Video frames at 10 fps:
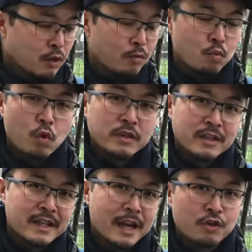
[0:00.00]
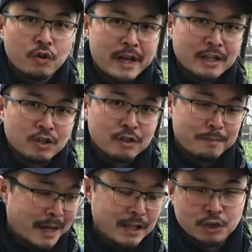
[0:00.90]
so water cannot actually
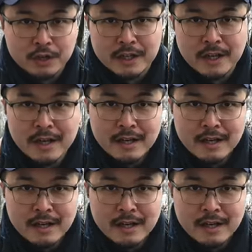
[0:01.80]
penetrate.